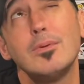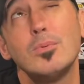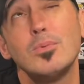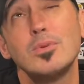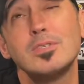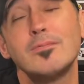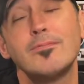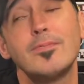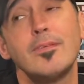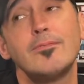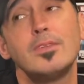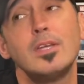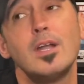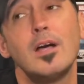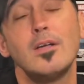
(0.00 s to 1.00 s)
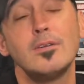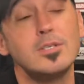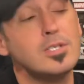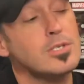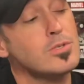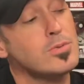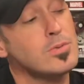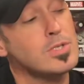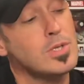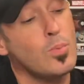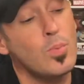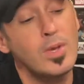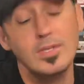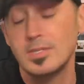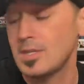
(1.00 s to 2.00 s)
it was $50. This was a
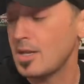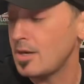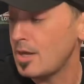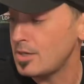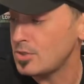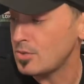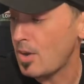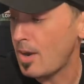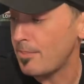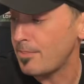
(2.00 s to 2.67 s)
Wednesday night drop.